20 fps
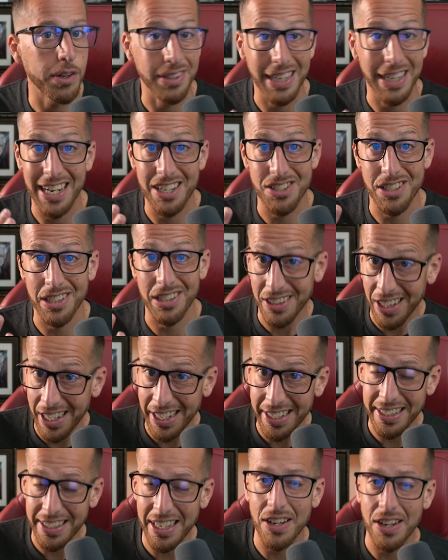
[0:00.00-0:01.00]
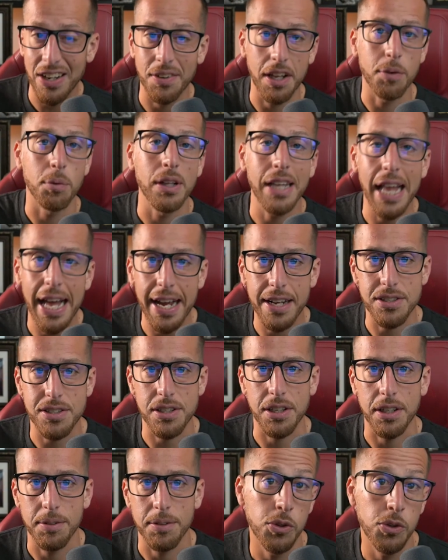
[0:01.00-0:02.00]
you're actually lying down and
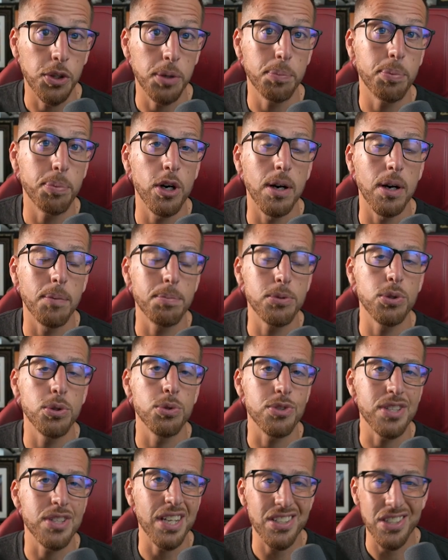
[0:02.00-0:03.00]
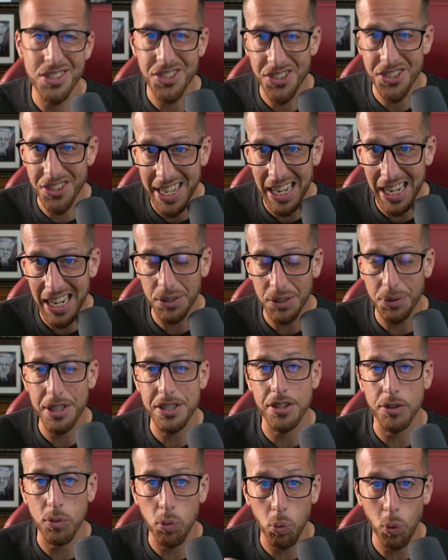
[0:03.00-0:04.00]
relaxing. You could burn up to 600
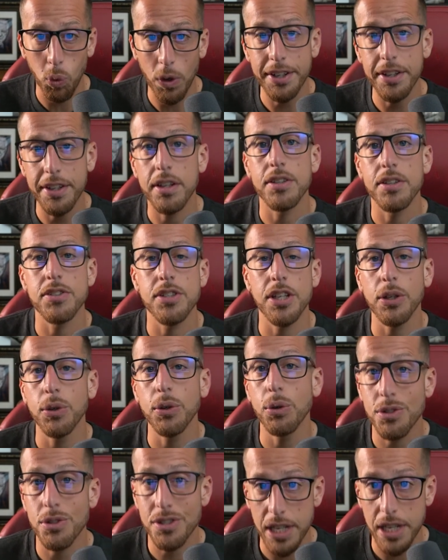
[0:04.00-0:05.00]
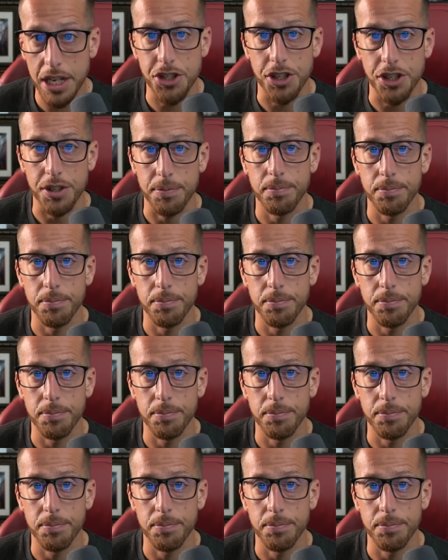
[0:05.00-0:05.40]
calories in one single session.